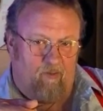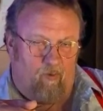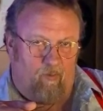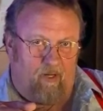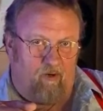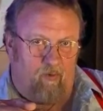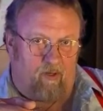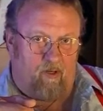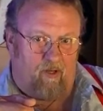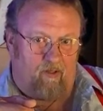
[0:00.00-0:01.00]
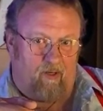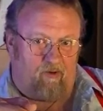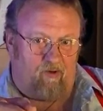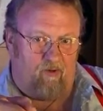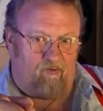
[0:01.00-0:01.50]
Well, when I do a cut,
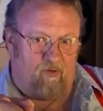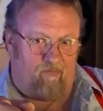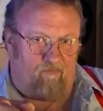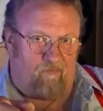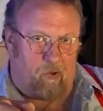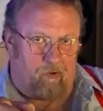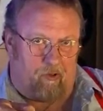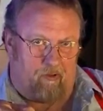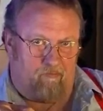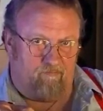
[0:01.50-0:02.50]
it tilts even further.